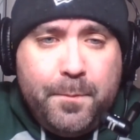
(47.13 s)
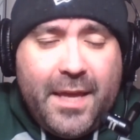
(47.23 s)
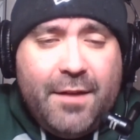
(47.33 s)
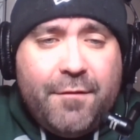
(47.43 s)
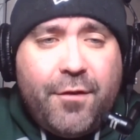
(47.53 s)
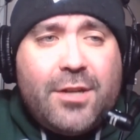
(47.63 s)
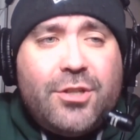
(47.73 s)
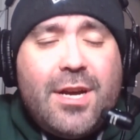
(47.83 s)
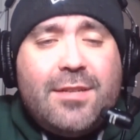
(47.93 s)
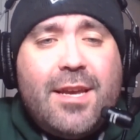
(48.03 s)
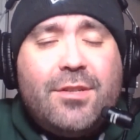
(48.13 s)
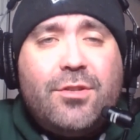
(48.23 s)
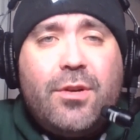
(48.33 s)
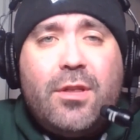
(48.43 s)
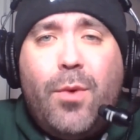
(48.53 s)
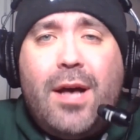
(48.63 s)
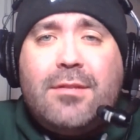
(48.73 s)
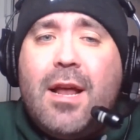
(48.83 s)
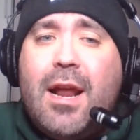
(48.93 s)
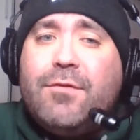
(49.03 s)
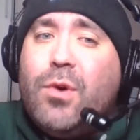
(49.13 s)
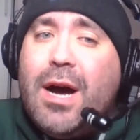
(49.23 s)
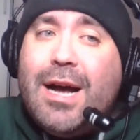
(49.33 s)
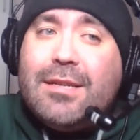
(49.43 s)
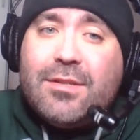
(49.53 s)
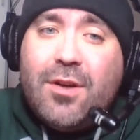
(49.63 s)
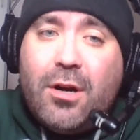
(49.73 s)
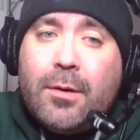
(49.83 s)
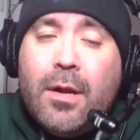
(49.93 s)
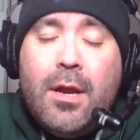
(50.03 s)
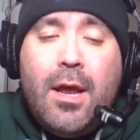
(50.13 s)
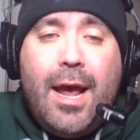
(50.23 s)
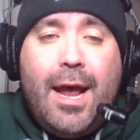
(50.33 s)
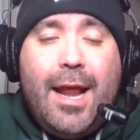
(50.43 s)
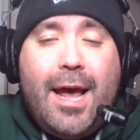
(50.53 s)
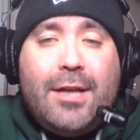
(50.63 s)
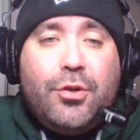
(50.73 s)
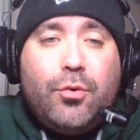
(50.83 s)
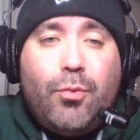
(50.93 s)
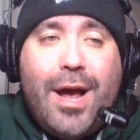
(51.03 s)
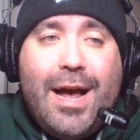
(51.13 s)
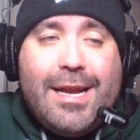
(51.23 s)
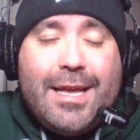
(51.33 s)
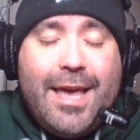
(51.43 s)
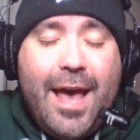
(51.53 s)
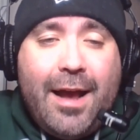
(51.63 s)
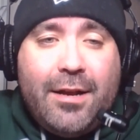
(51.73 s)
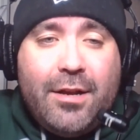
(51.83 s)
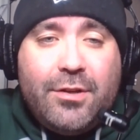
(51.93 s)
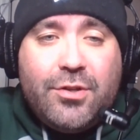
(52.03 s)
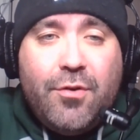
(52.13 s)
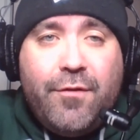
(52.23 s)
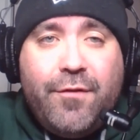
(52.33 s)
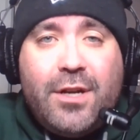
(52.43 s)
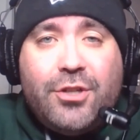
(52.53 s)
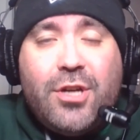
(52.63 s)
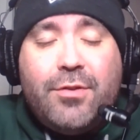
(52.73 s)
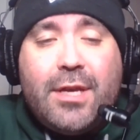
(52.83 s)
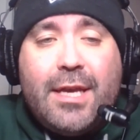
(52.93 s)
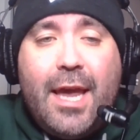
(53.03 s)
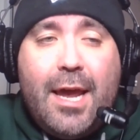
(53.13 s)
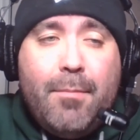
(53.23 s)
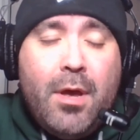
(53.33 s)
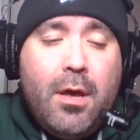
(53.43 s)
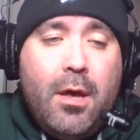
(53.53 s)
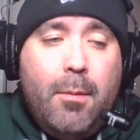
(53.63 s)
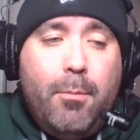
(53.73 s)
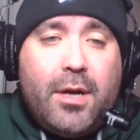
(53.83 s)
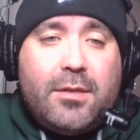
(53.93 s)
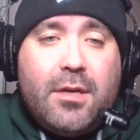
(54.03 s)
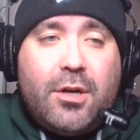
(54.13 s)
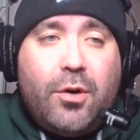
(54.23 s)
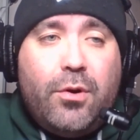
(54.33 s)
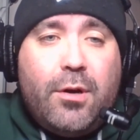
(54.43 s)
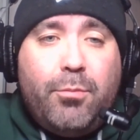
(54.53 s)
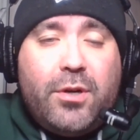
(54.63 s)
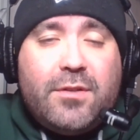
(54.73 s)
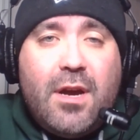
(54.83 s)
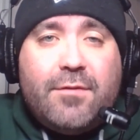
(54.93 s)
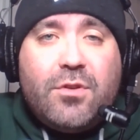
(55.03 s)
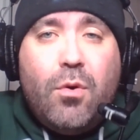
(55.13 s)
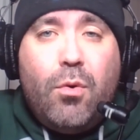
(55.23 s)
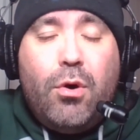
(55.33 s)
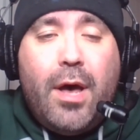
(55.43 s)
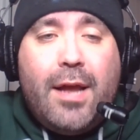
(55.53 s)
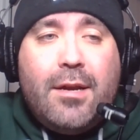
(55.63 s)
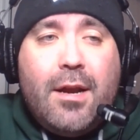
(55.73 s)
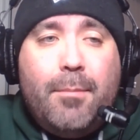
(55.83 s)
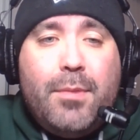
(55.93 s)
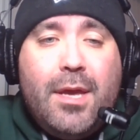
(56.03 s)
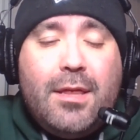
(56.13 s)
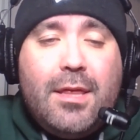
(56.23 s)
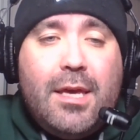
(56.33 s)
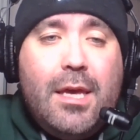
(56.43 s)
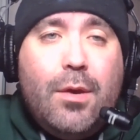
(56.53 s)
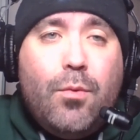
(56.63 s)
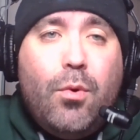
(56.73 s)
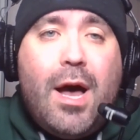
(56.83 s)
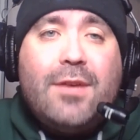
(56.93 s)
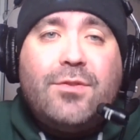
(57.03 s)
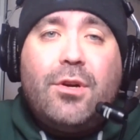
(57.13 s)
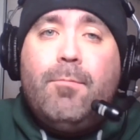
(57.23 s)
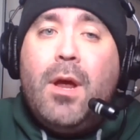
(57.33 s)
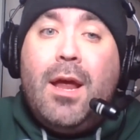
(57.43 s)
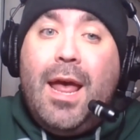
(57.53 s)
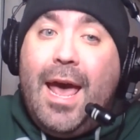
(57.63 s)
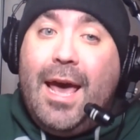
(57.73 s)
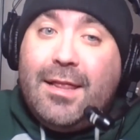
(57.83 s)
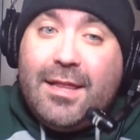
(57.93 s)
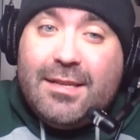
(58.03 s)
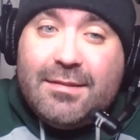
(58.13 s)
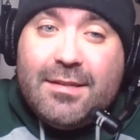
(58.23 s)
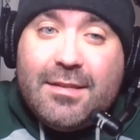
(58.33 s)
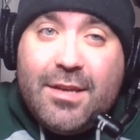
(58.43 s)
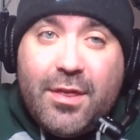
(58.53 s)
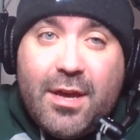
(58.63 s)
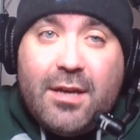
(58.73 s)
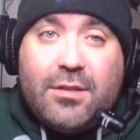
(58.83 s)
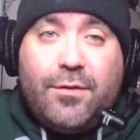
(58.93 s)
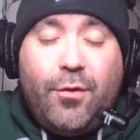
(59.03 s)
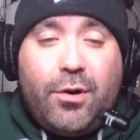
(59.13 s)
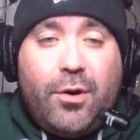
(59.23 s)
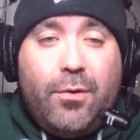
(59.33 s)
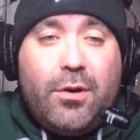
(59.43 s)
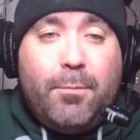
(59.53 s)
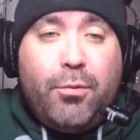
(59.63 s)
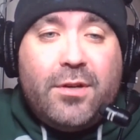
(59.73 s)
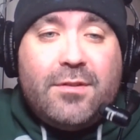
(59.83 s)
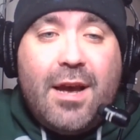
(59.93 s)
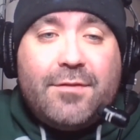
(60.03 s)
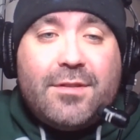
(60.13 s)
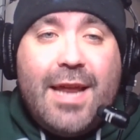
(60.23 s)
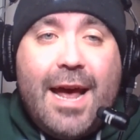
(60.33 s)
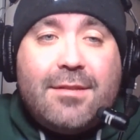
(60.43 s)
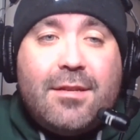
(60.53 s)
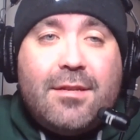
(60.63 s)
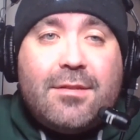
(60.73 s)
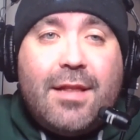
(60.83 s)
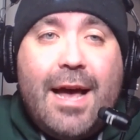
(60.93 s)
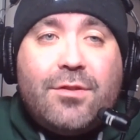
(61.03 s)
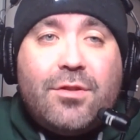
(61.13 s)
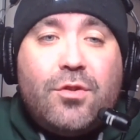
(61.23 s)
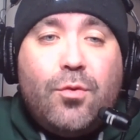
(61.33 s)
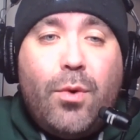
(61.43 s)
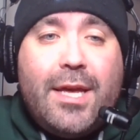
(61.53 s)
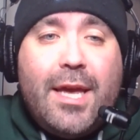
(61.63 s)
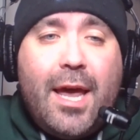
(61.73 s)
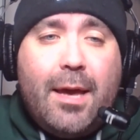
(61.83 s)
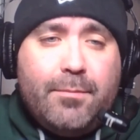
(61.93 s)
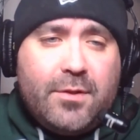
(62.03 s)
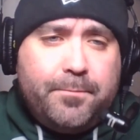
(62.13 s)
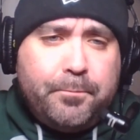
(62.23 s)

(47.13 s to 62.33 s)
in franchise history. The Wild got off to a hot start and had to ride Kahkonen to finish out the game, but uh, Kirill Kaprizov's goal ended up being the equalizer and listen to this for Kirill Kaprizov's stats in his last 20 games